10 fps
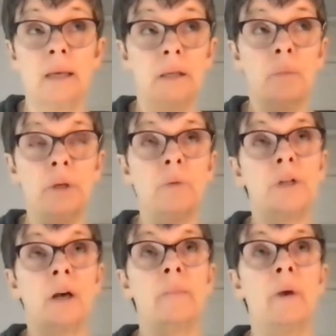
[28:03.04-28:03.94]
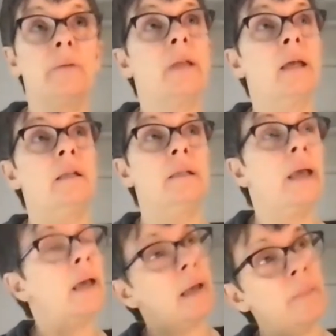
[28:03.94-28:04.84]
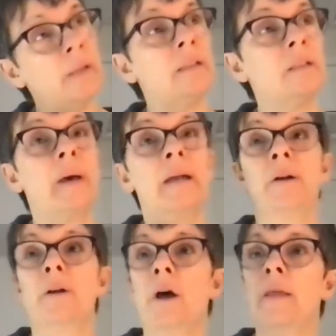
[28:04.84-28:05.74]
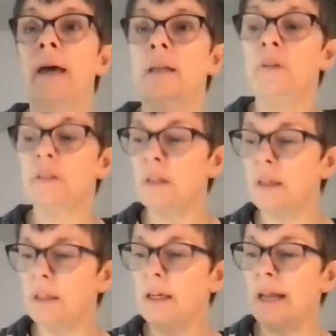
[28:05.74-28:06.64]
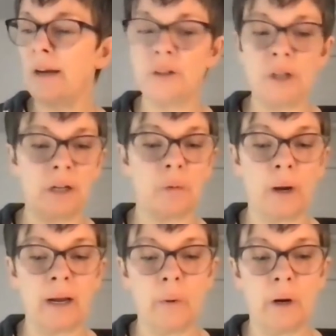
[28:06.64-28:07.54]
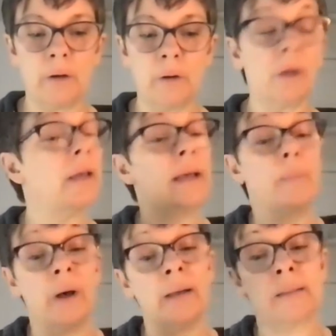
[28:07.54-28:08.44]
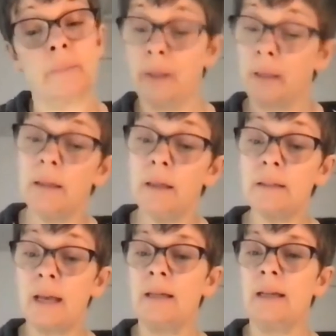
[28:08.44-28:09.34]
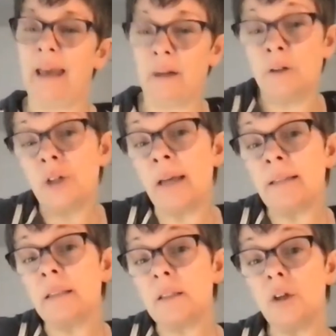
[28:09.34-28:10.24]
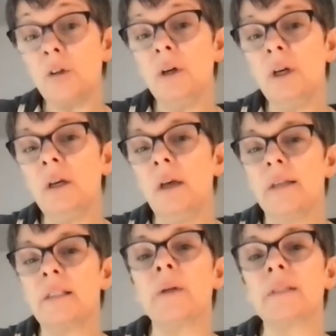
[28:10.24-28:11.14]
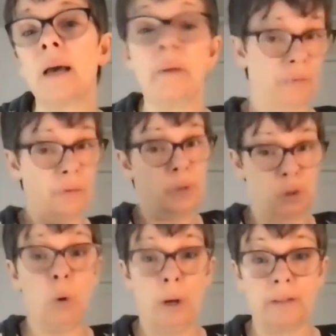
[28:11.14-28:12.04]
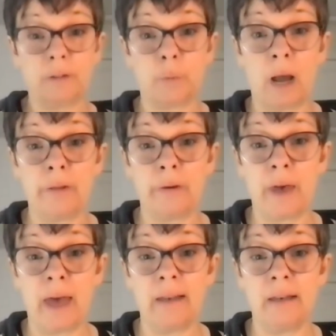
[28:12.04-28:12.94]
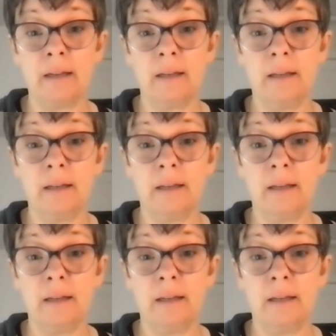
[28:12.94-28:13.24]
when you were talking about, can I make this better and all that, if it's done in an energetic way where you're looking at possibilities and it energizes you. So it's coming from choice rather than